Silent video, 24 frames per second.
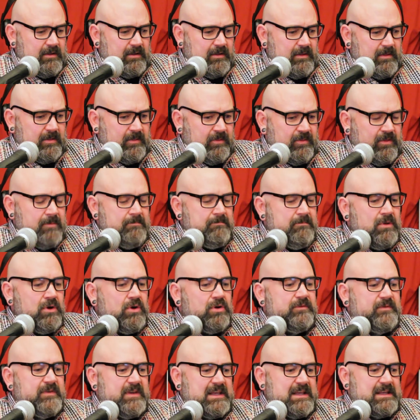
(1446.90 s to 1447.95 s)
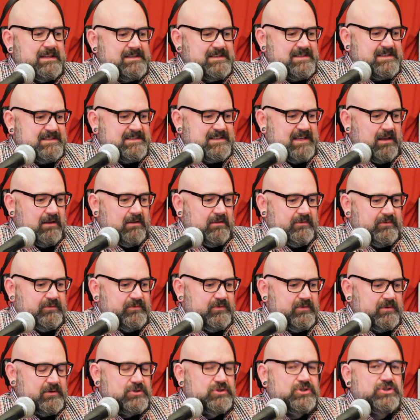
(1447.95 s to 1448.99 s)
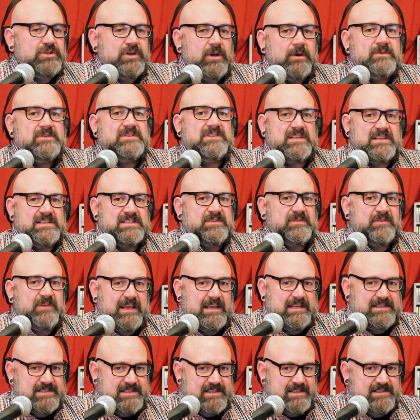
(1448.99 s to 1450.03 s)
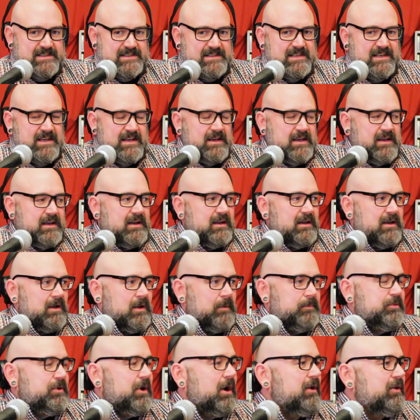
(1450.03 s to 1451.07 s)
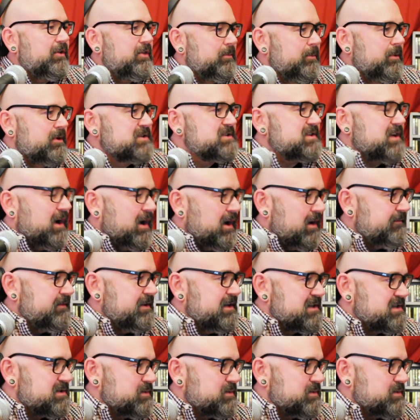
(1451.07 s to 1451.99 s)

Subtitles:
the movie itself shows us faces. Probably the most obvious